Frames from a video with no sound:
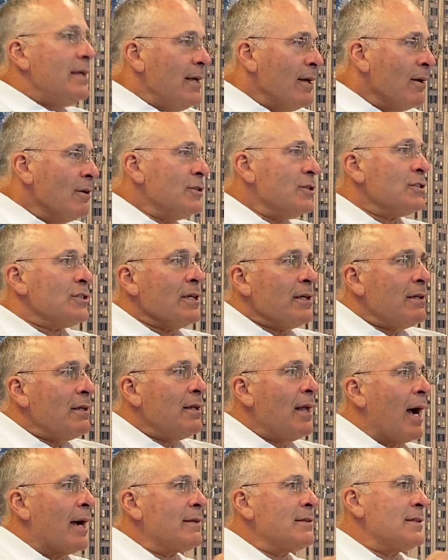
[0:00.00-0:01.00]
You know, just to
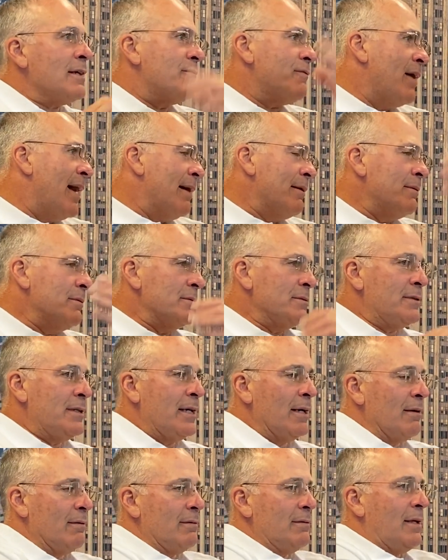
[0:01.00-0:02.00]
knock stuff out.
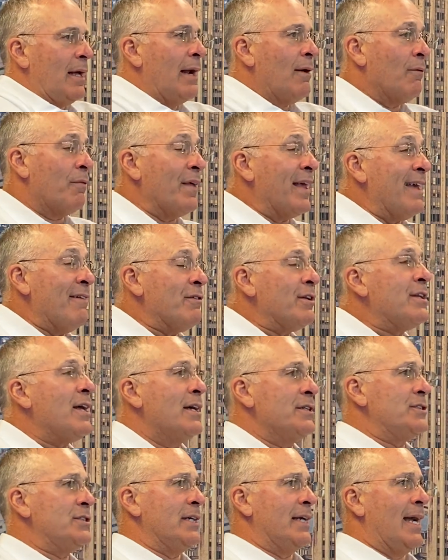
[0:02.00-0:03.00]
You know, I don't think he even
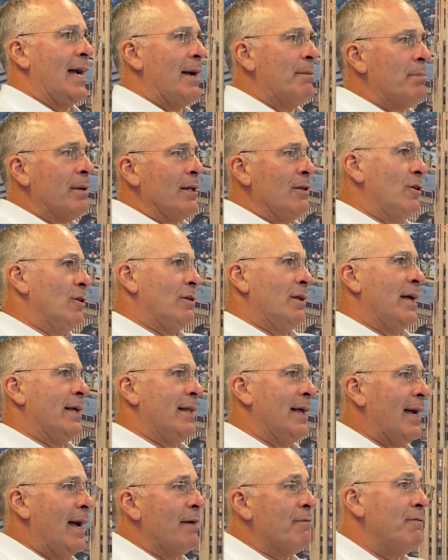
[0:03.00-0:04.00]
touched the guy, but it looked like
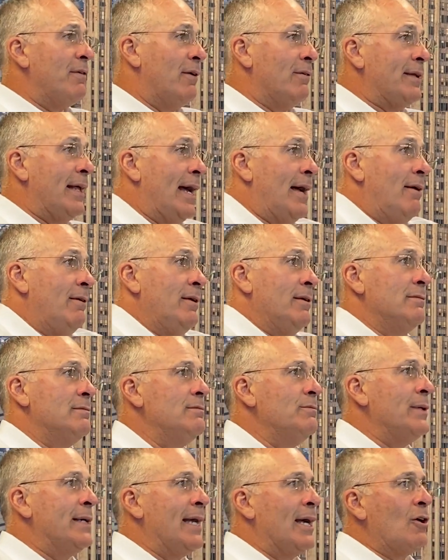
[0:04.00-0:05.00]
the guy fell down,
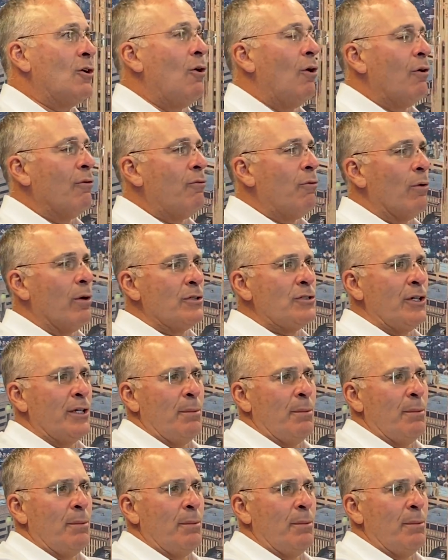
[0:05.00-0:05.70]
and we got called for it.